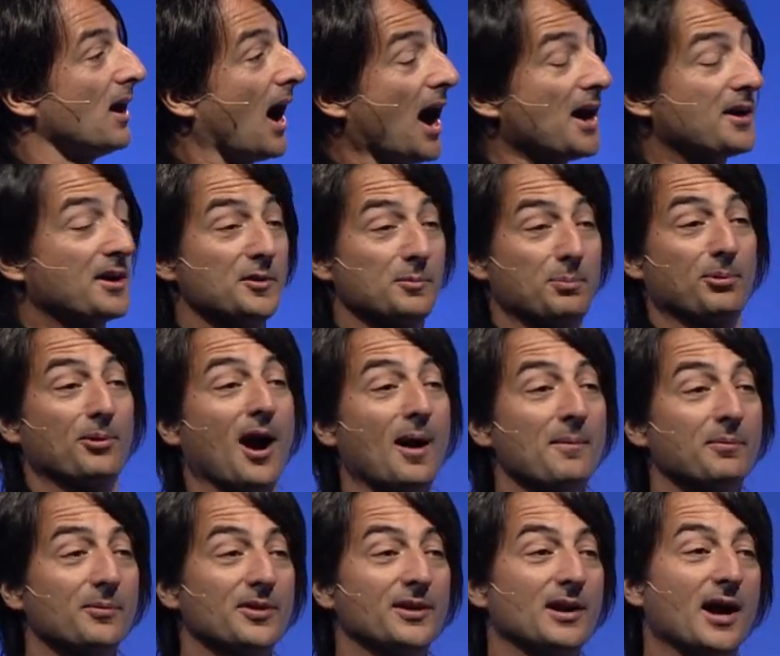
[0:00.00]
Another
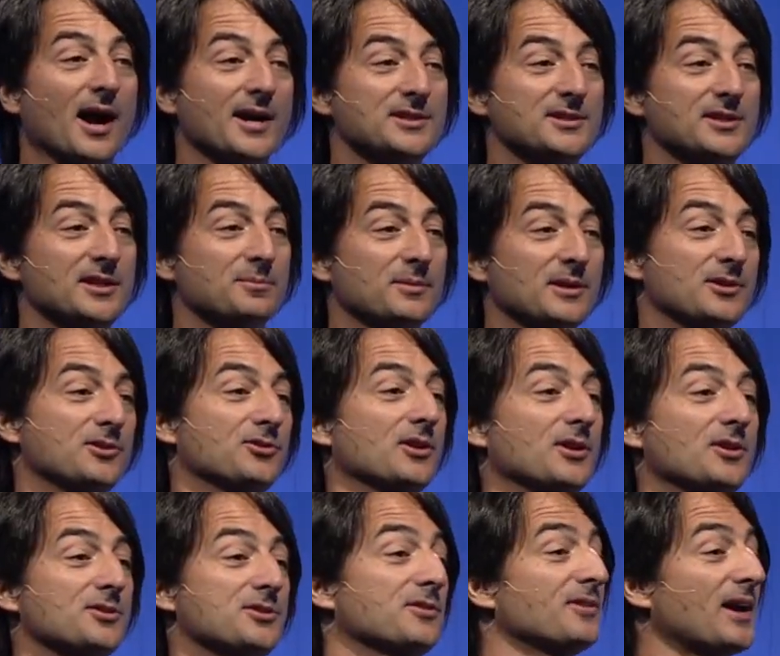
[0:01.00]
problem that IT
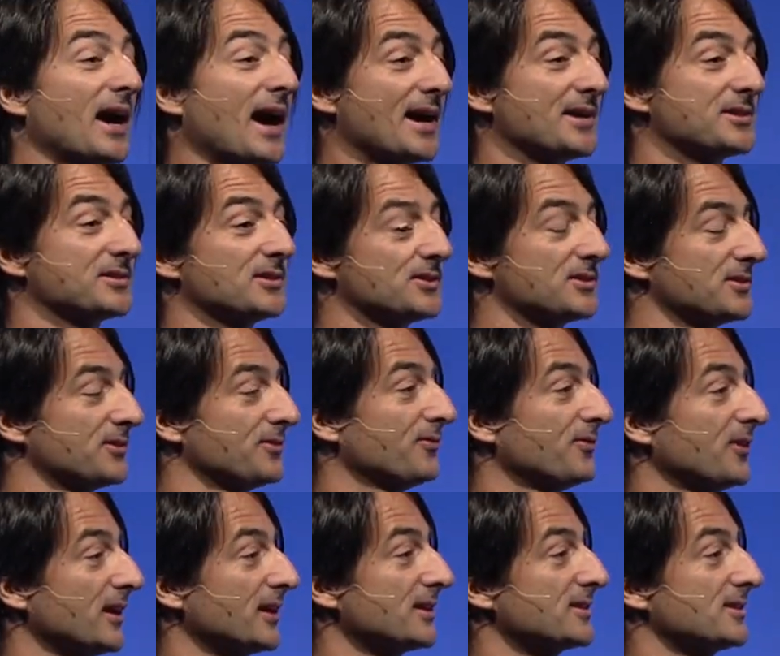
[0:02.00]
administrators have asked us to
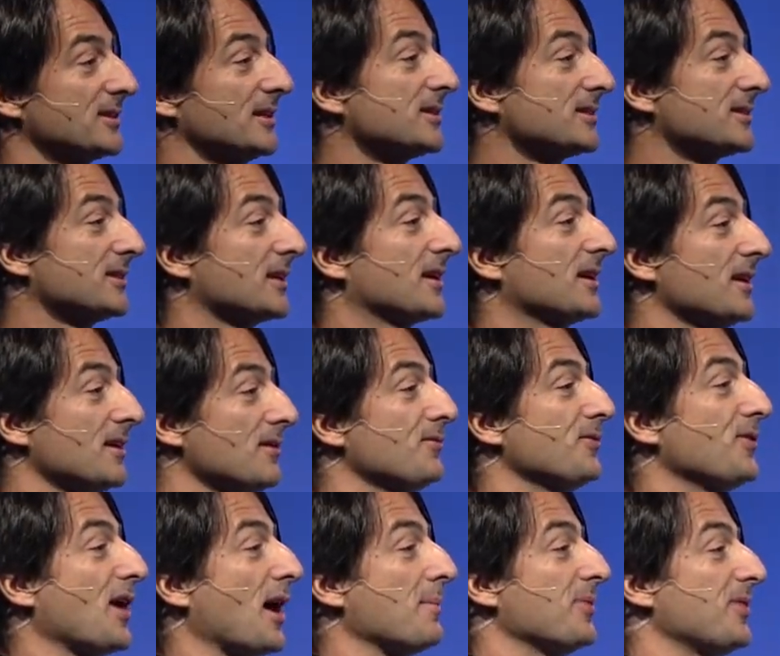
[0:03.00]
fix is to
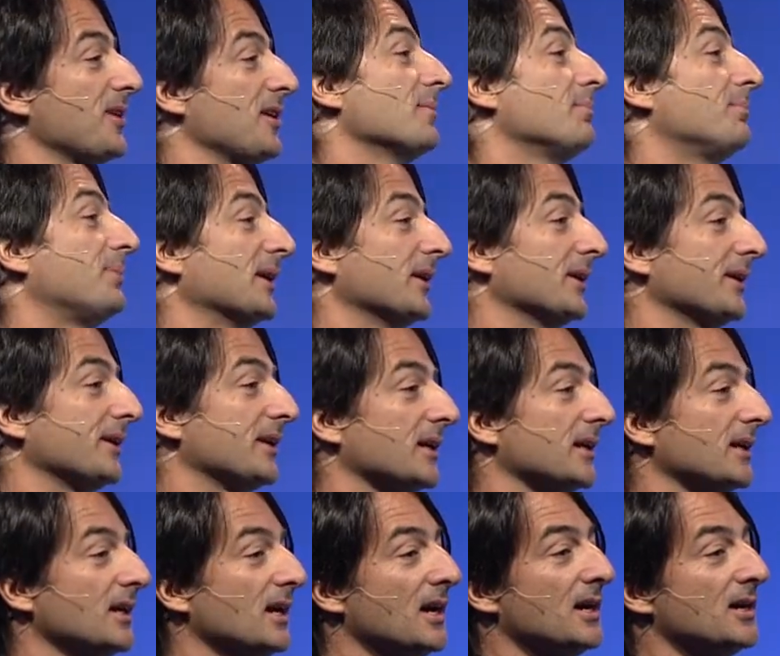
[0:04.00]
give them the
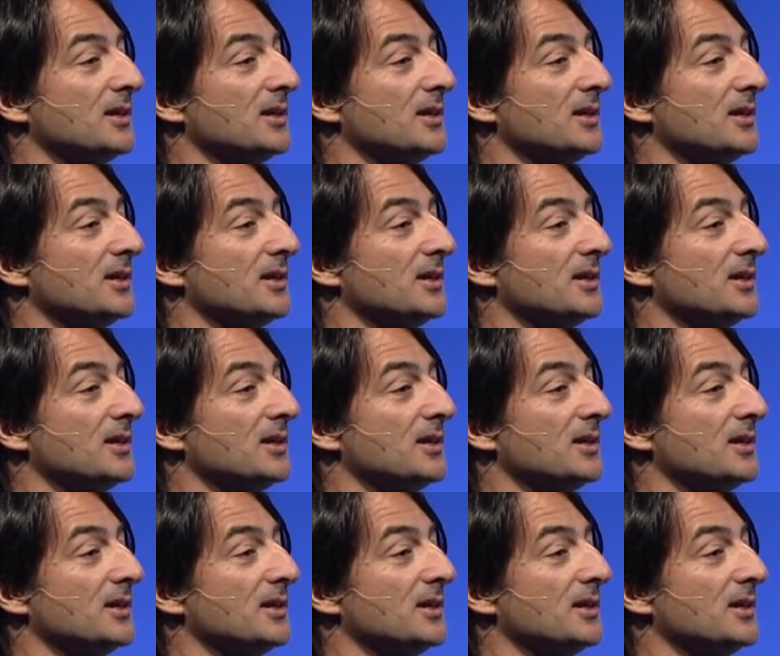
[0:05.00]
ability